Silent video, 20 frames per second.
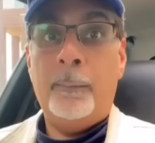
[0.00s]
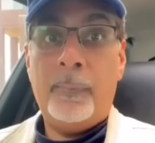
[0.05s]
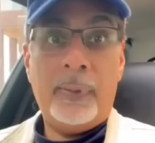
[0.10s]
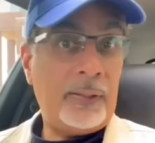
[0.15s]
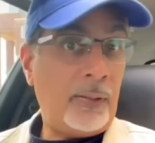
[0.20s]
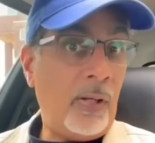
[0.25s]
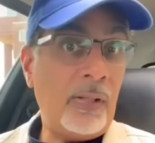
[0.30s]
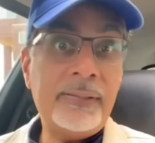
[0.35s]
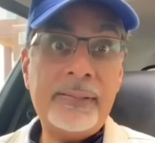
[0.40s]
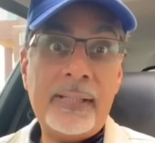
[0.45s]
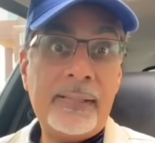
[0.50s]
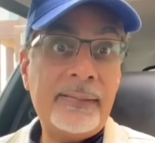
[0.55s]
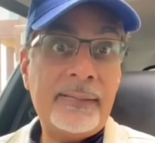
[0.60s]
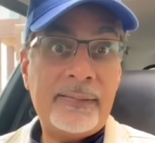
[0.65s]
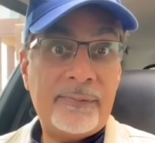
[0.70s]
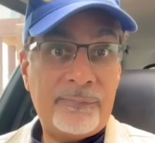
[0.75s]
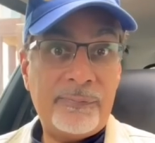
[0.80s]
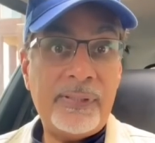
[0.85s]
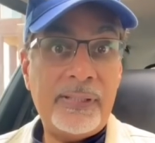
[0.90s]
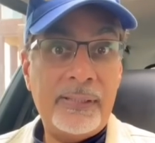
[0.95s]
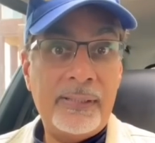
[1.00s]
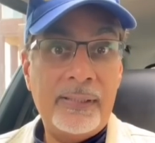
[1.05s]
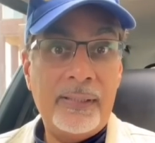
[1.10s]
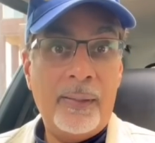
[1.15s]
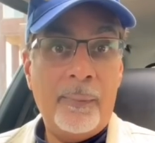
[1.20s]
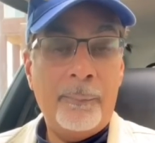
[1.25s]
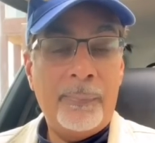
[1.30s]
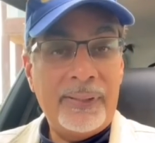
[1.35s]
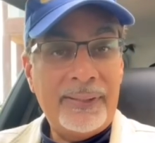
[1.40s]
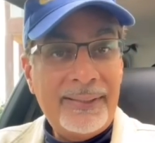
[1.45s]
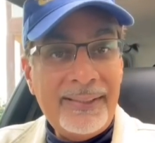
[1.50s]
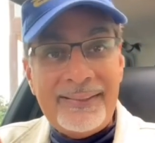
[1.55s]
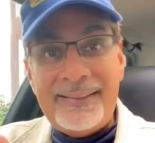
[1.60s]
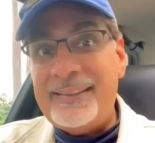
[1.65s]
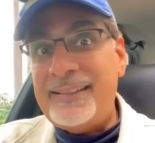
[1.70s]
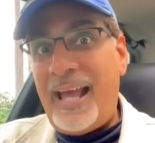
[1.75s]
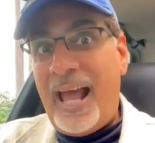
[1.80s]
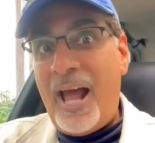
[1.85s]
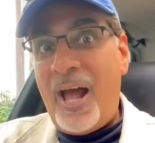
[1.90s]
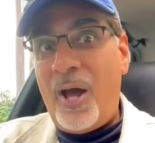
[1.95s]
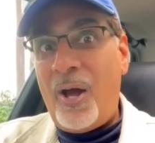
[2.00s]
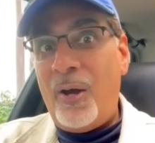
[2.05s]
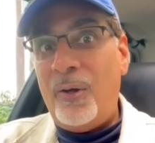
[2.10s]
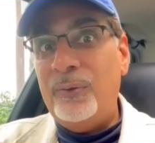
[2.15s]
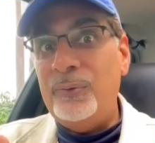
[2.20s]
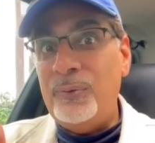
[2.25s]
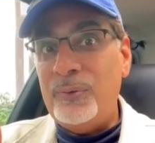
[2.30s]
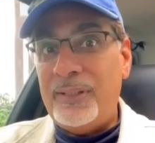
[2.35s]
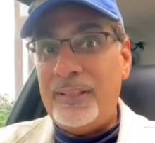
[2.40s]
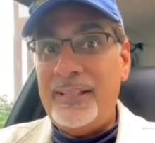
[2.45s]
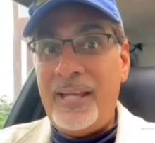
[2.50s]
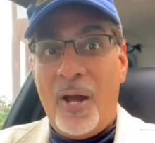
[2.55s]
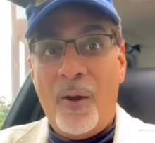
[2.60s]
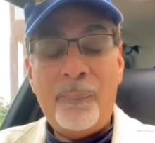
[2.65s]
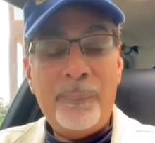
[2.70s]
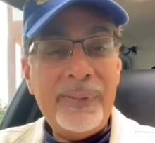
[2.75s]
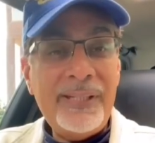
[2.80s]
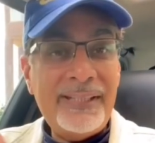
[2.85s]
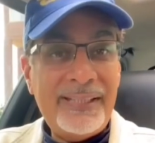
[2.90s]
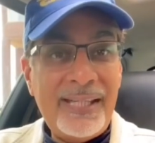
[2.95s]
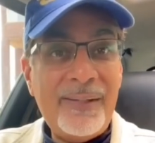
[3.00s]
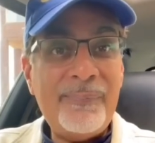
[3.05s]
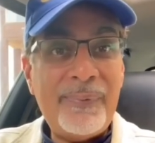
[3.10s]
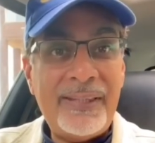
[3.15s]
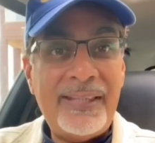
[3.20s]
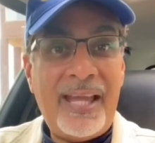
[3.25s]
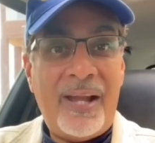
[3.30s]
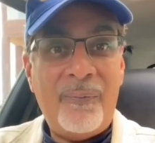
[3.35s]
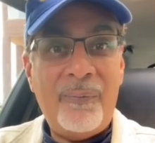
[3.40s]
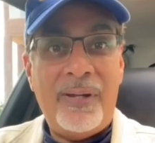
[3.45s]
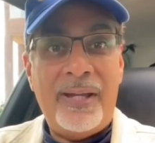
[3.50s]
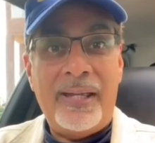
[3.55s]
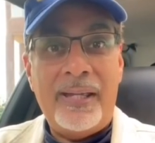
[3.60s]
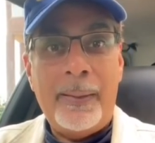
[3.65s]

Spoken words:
My content is free, but this is how you can help me keep it that way.